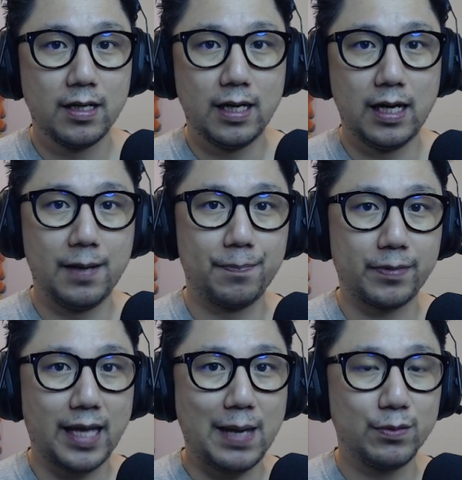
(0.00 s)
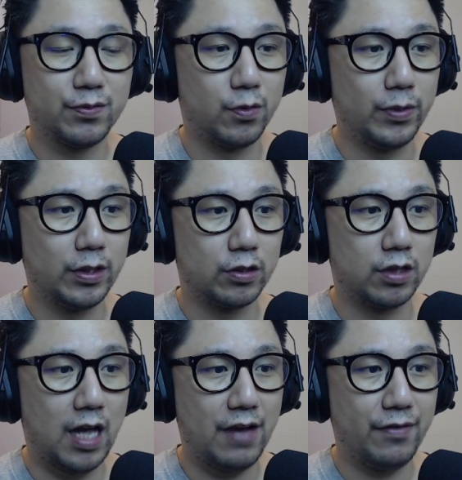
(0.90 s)
um, games for Windows
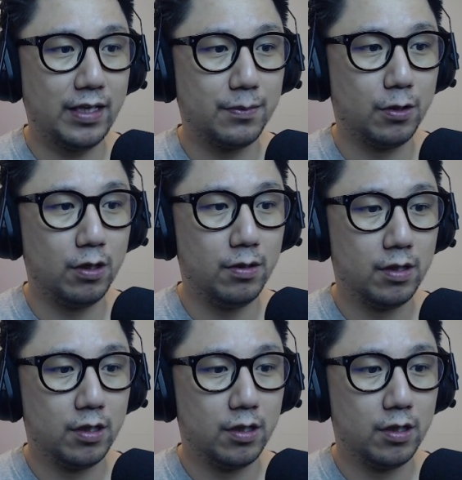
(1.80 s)
Live anymore.